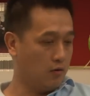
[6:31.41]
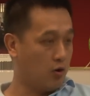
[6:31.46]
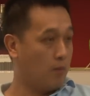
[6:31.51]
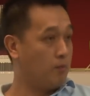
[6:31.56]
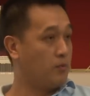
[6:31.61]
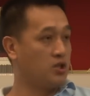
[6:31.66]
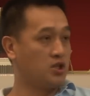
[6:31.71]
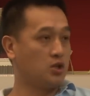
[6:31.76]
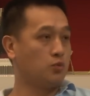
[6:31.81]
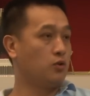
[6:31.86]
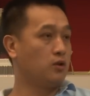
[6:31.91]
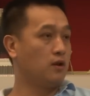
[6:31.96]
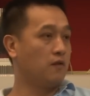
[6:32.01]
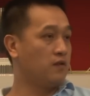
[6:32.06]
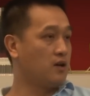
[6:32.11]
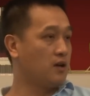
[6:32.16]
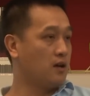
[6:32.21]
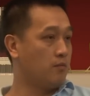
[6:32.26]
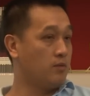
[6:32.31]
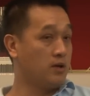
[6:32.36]
competition will
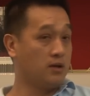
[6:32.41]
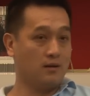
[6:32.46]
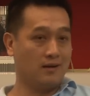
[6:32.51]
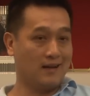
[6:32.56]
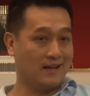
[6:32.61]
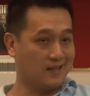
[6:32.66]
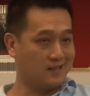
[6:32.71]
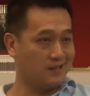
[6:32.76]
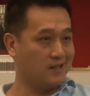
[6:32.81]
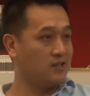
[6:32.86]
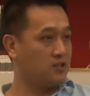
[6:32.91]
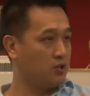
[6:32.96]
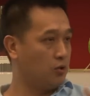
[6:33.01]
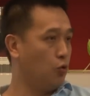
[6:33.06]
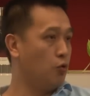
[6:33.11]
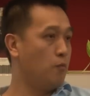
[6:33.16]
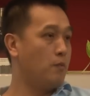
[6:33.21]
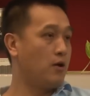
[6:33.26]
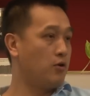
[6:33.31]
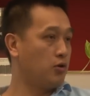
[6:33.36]
definitely come in. Like I said, it's
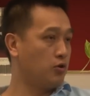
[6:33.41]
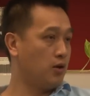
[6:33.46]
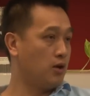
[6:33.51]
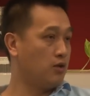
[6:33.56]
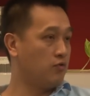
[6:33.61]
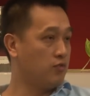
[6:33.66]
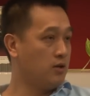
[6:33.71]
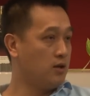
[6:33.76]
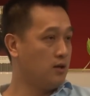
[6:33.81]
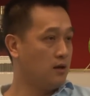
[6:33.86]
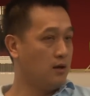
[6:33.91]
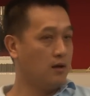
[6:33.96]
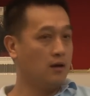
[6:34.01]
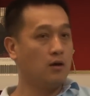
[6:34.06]
low barrier to entry.